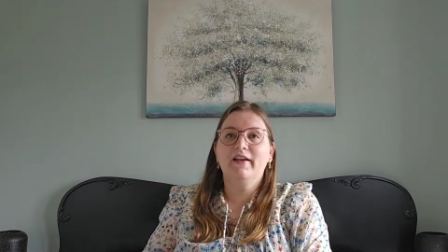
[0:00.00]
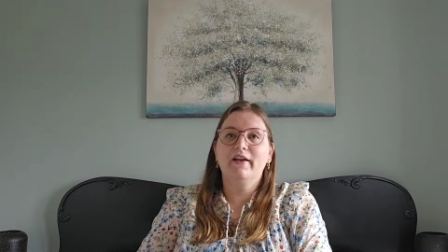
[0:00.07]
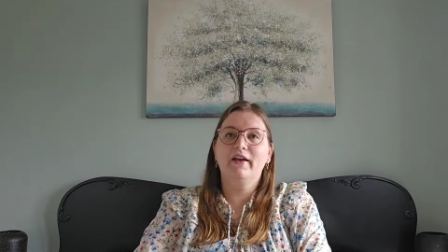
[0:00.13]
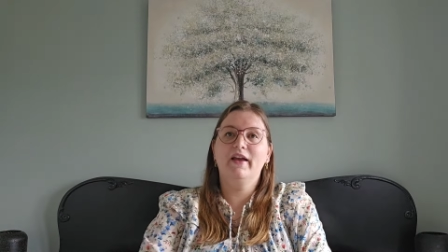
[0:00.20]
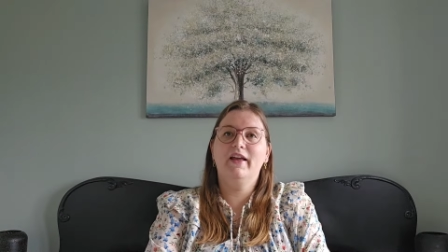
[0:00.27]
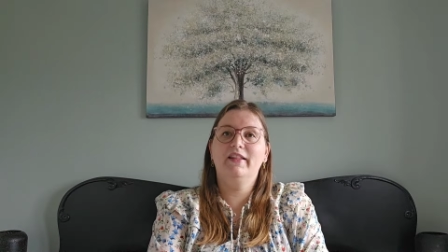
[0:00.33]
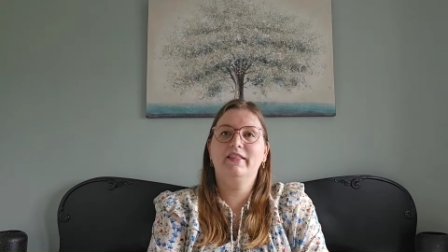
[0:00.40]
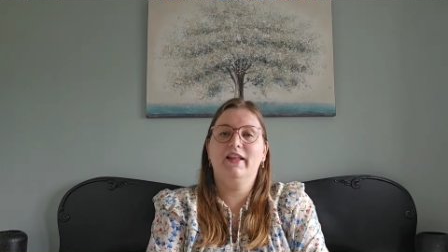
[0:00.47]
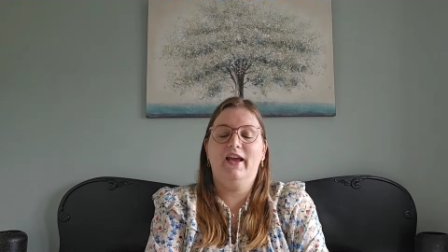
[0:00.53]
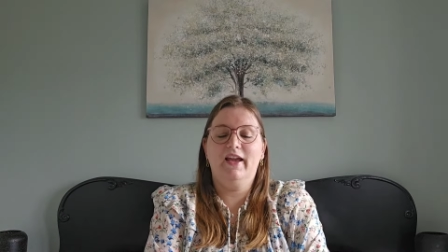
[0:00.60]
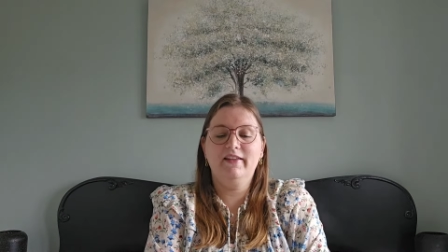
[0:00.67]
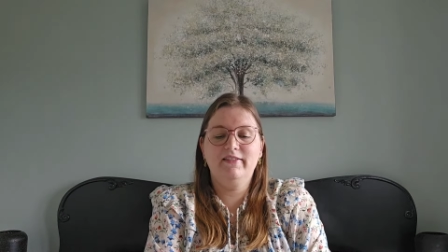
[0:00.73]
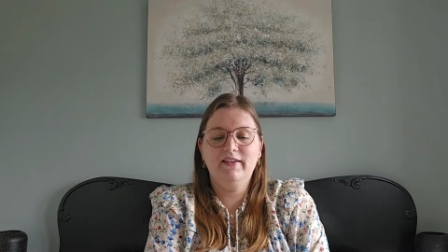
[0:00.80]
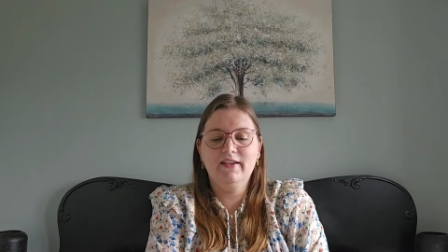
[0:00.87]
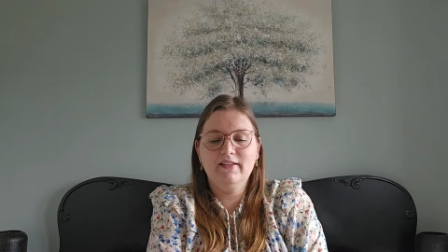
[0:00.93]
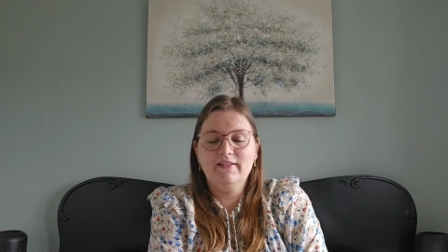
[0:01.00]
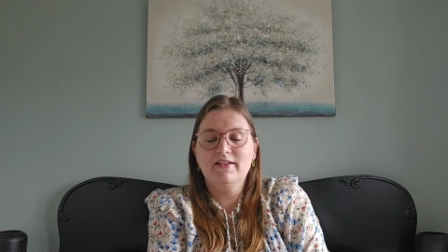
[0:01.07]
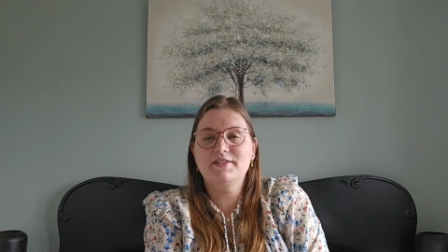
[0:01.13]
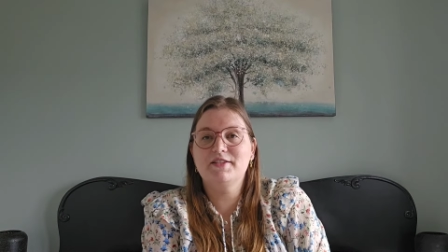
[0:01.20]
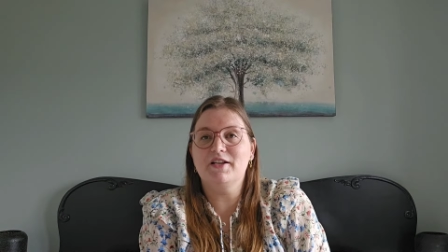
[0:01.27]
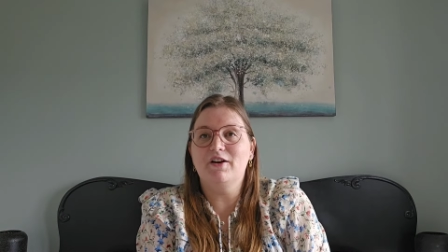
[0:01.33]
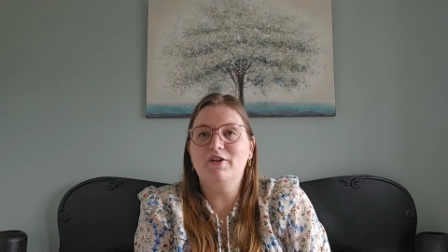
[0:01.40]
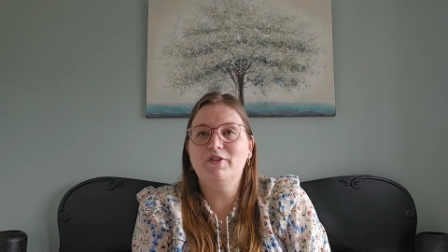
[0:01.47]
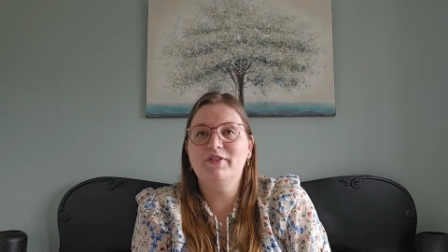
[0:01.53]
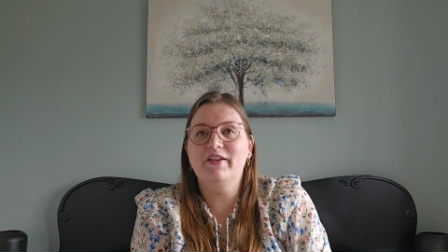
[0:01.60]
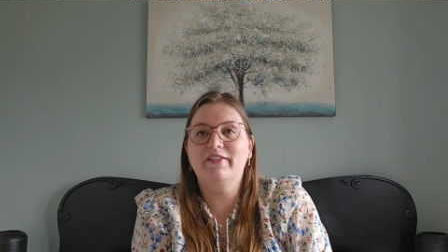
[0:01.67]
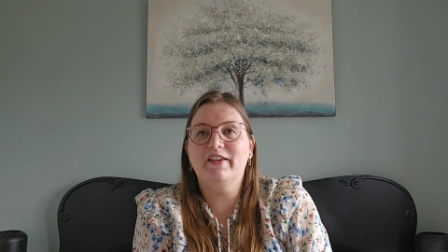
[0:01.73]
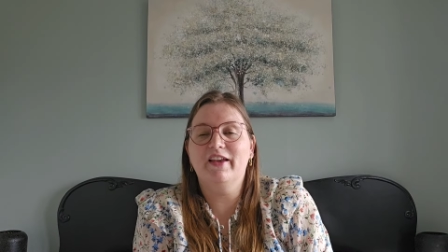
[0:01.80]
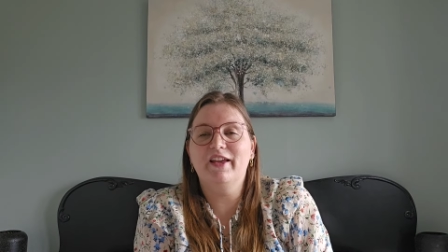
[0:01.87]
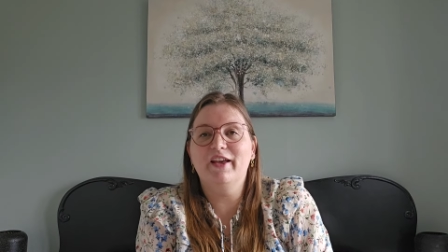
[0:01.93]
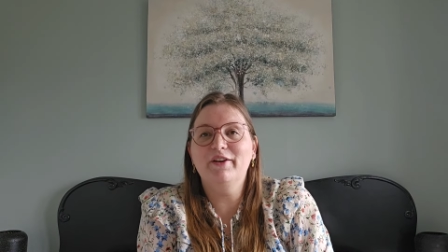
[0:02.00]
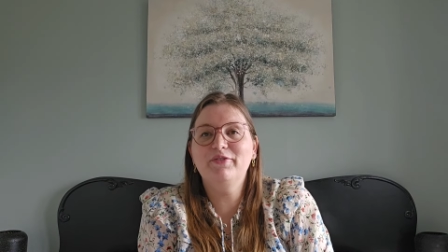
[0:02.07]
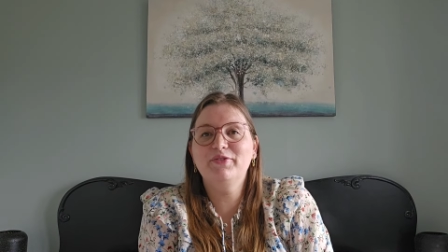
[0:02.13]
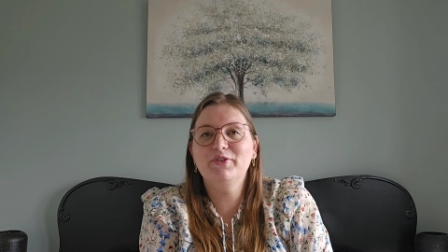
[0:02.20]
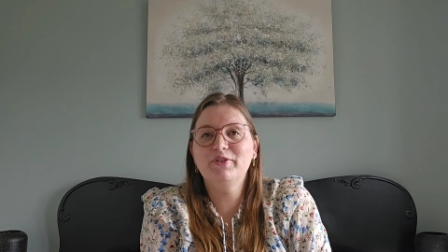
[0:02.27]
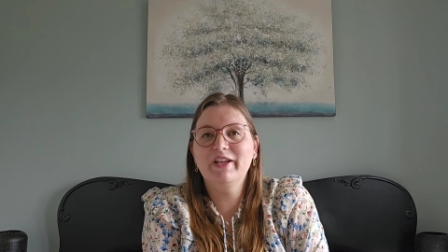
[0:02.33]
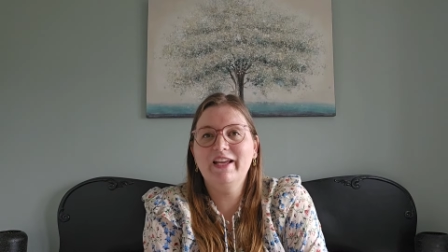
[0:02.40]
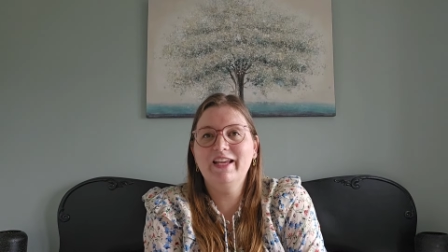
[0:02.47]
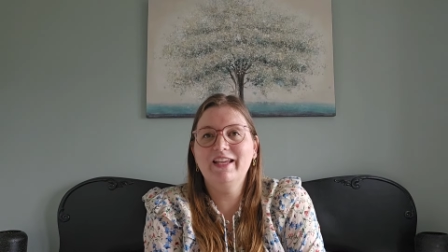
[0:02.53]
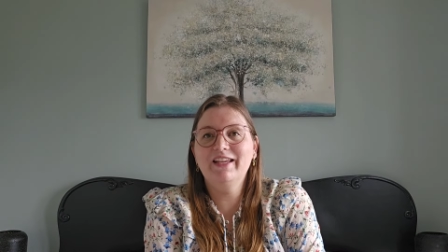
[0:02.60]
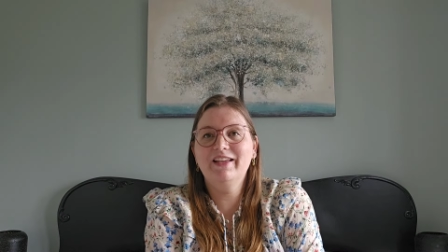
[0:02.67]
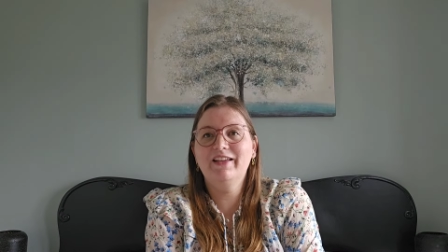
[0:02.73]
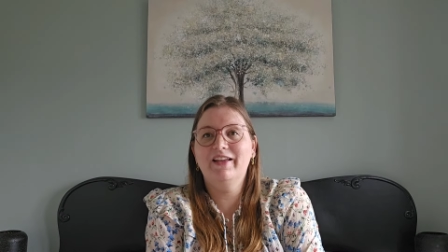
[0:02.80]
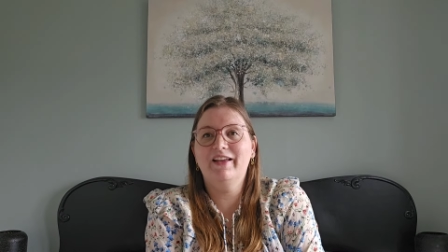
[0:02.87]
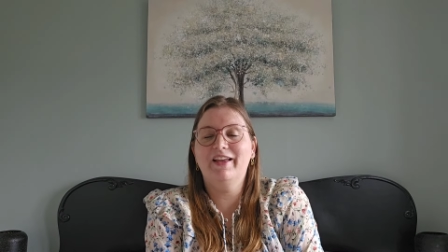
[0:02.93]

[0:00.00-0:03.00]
And I think that's all that I have today.